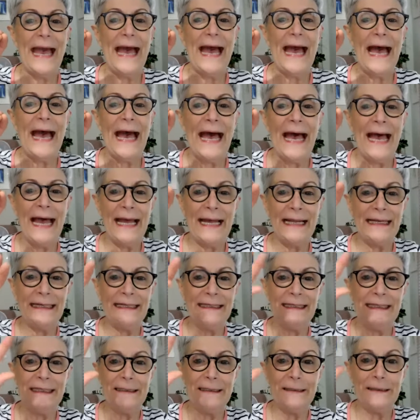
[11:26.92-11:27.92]

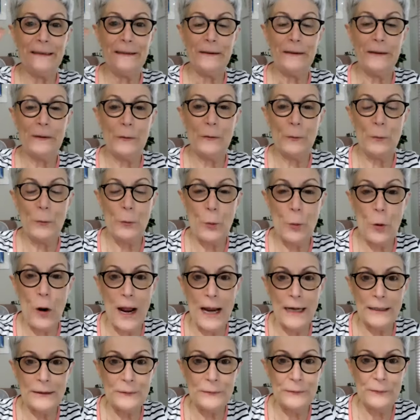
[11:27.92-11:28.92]
And
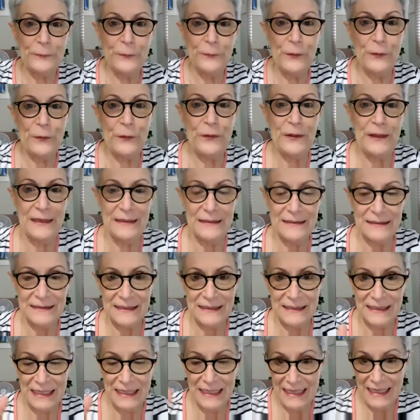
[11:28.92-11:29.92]
one of the
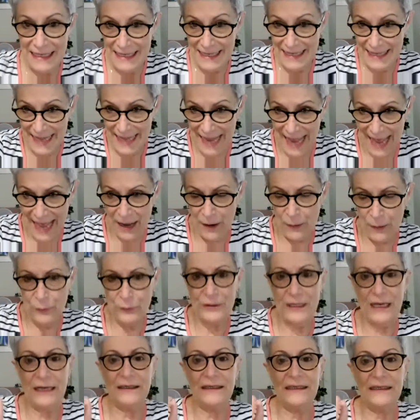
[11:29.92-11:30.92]
things
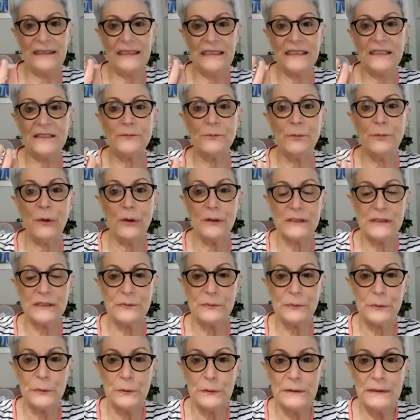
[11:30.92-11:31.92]
now that it is
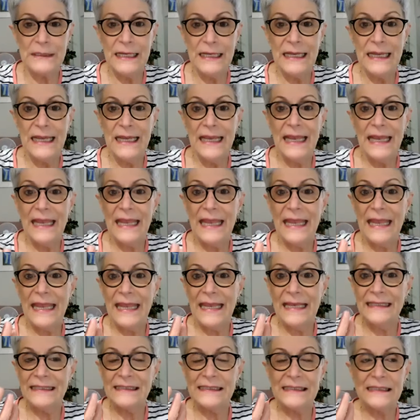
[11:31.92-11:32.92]
possible
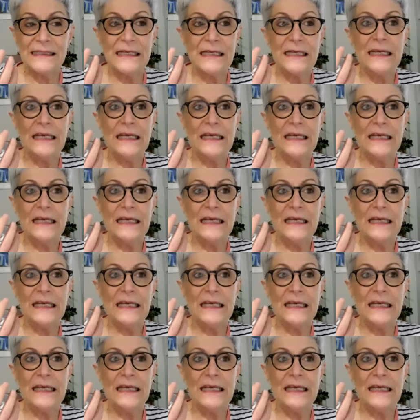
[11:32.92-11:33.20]
is